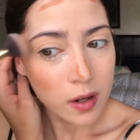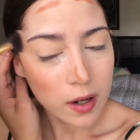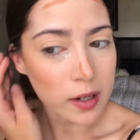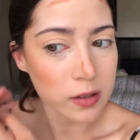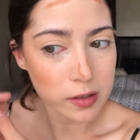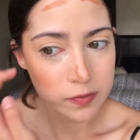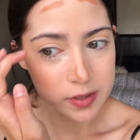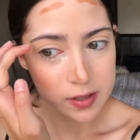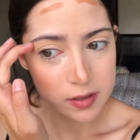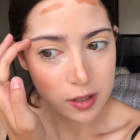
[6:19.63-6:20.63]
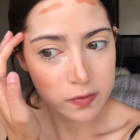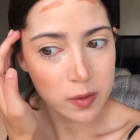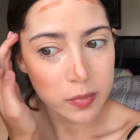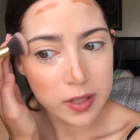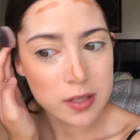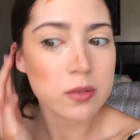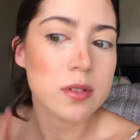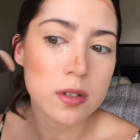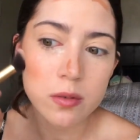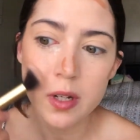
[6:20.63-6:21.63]
I love this stuff, it blends out
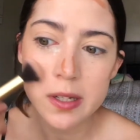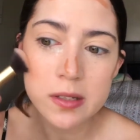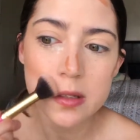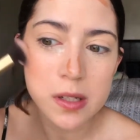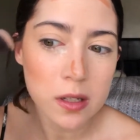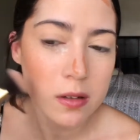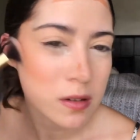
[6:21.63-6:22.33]
so nicely.